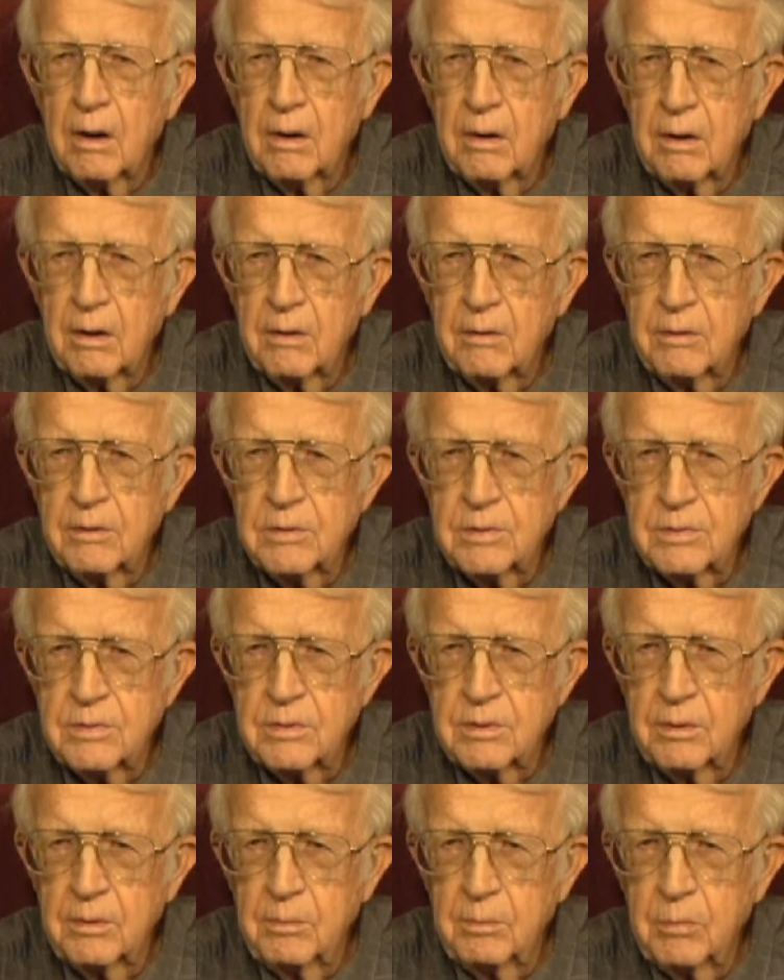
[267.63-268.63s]
Uh, this
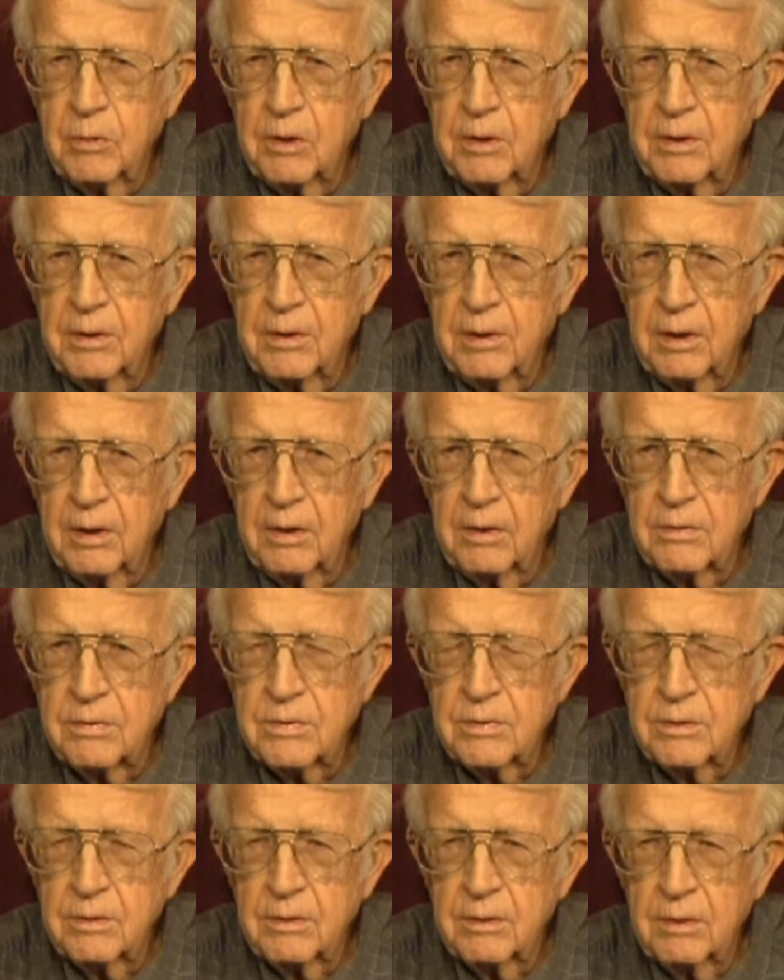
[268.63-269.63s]
is a blood
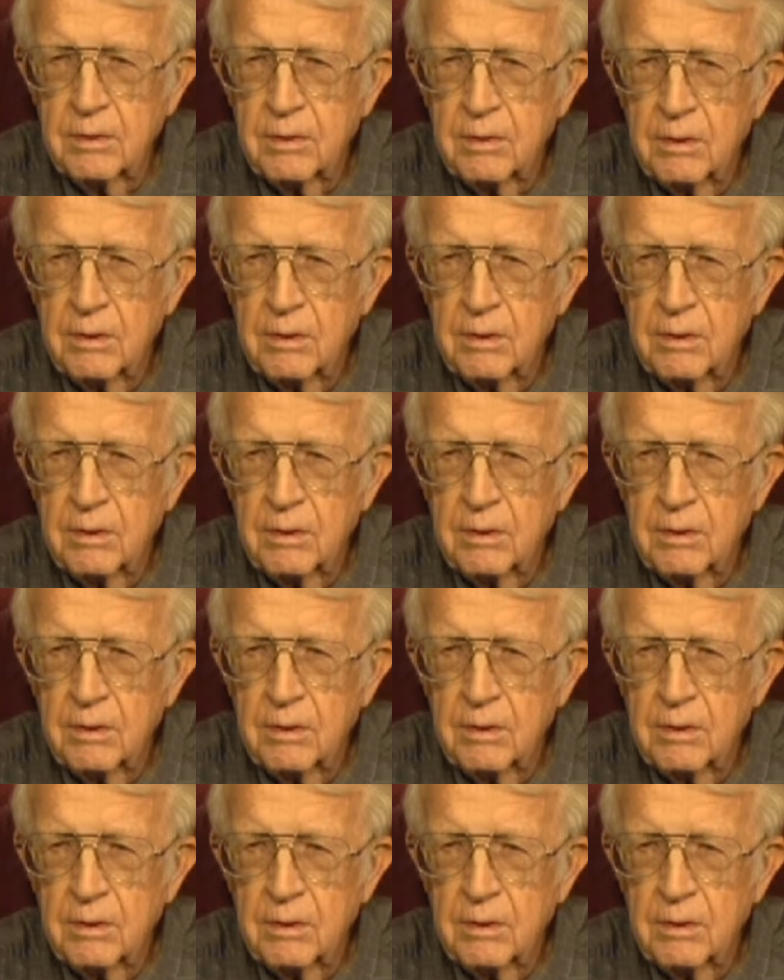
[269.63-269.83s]
test